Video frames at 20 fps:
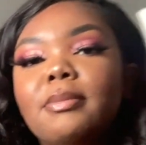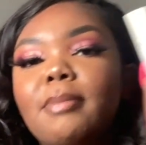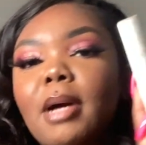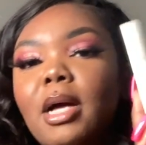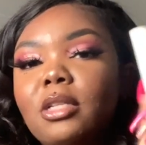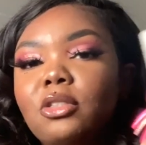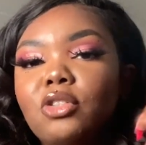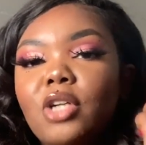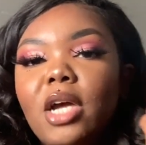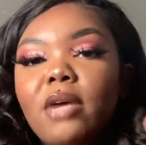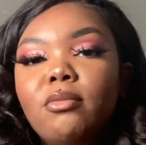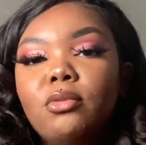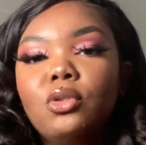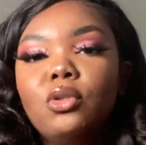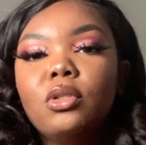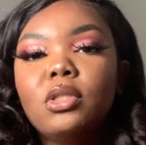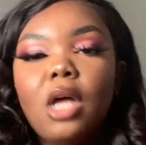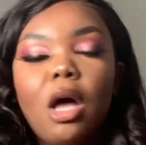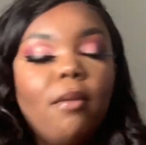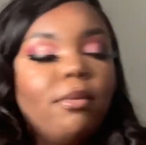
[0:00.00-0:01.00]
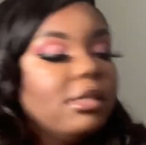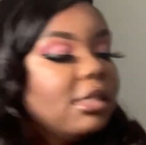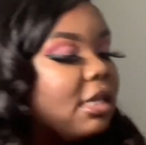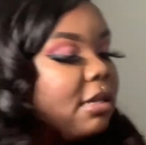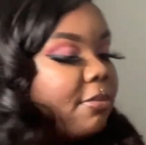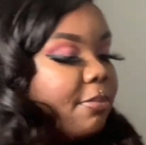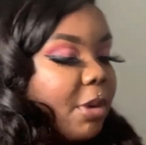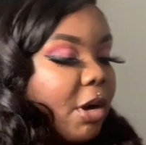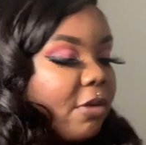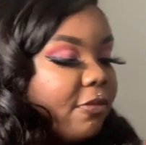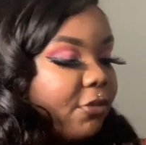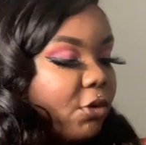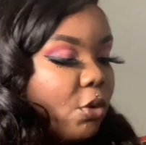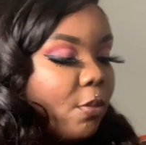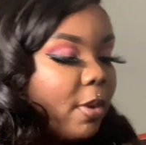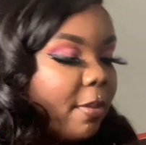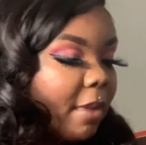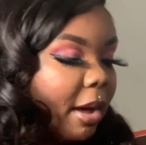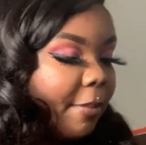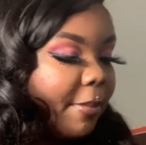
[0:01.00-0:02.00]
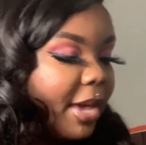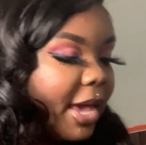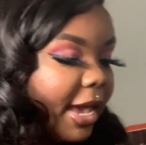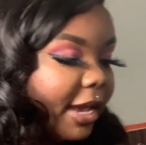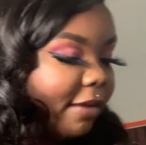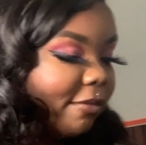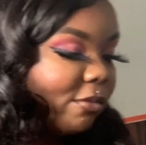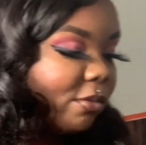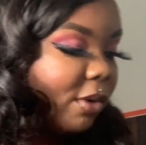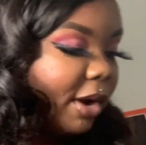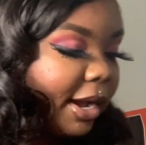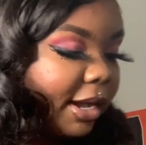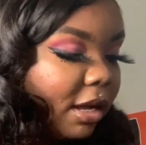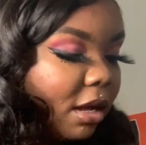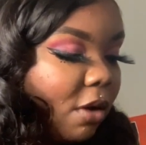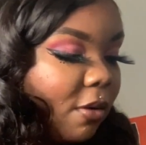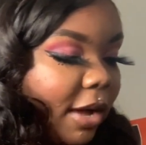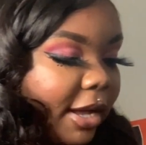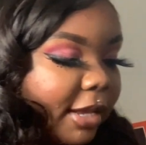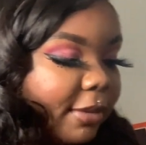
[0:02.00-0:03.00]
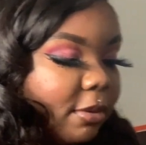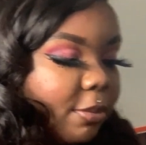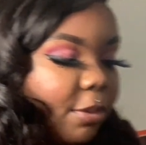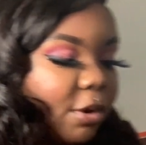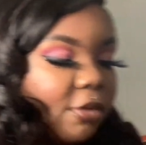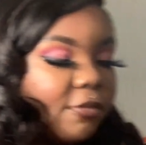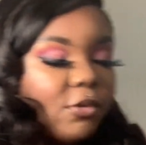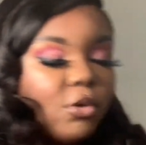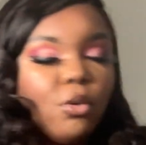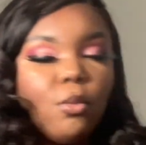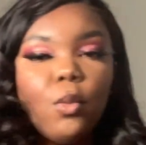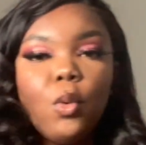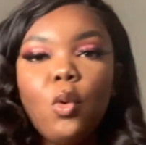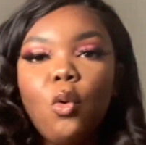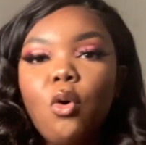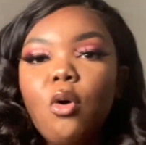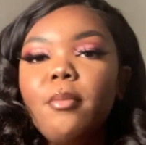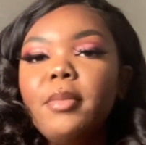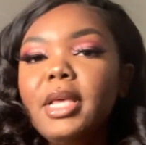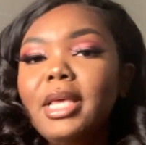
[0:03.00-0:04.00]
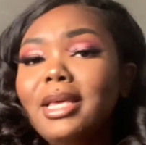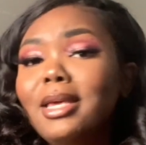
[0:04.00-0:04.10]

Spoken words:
my travel joints. I always keep perfume in my bag everywhere I go. I keep the perfume on me.